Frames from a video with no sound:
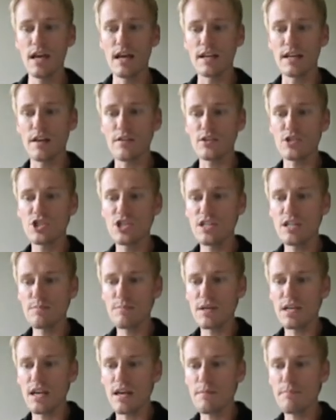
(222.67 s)
Now, the
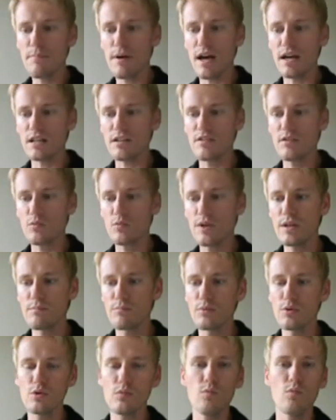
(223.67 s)
GDP impact of the wheat
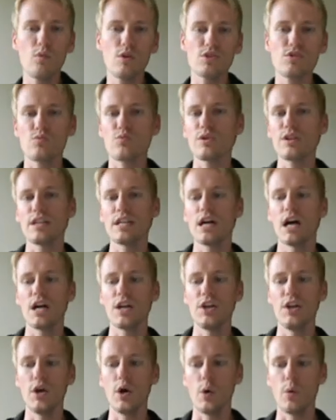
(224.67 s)
boom was really
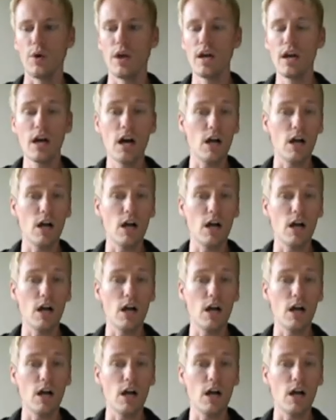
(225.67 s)
unknown.